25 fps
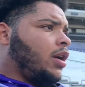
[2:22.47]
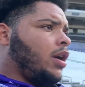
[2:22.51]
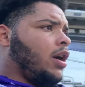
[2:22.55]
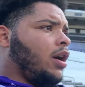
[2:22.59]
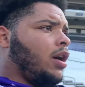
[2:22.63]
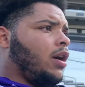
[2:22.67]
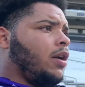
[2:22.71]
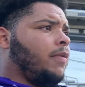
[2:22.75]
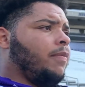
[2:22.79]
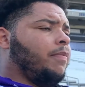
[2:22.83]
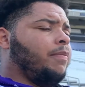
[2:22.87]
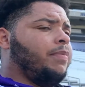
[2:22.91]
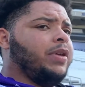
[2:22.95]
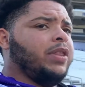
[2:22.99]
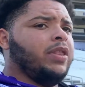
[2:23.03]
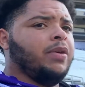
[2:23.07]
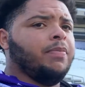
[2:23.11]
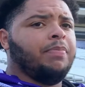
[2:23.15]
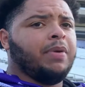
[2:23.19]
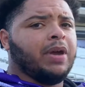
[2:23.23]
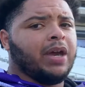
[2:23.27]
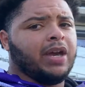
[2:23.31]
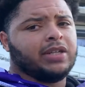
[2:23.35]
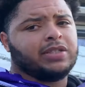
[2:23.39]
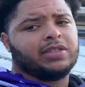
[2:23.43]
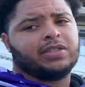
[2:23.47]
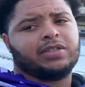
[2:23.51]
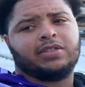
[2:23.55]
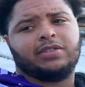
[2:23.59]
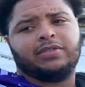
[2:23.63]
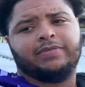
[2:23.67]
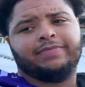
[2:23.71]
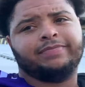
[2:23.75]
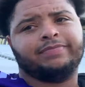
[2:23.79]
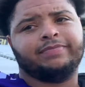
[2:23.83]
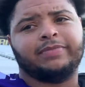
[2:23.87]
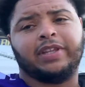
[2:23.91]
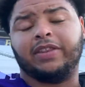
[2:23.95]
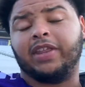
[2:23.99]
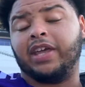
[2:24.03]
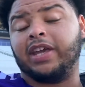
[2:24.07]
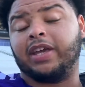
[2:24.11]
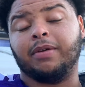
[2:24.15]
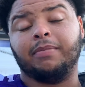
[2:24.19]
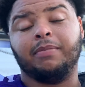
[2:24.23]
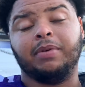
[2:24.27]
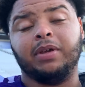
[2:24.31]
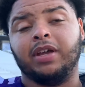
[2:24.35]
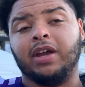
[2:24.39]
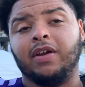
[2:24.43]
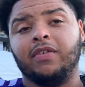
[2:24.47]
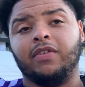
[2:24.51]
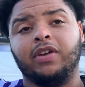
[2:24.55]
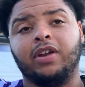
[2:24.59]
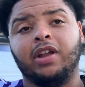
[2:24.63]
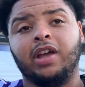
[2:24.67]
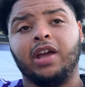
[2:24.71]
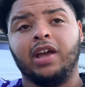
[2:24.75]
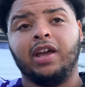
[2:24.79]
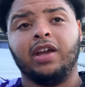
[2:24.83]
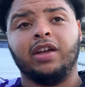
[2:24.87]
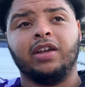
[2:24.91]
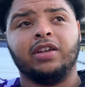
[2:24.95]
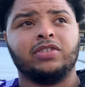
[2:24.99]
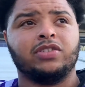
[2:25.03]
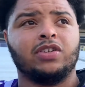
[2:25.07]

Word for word: um, be the best that they can be every day.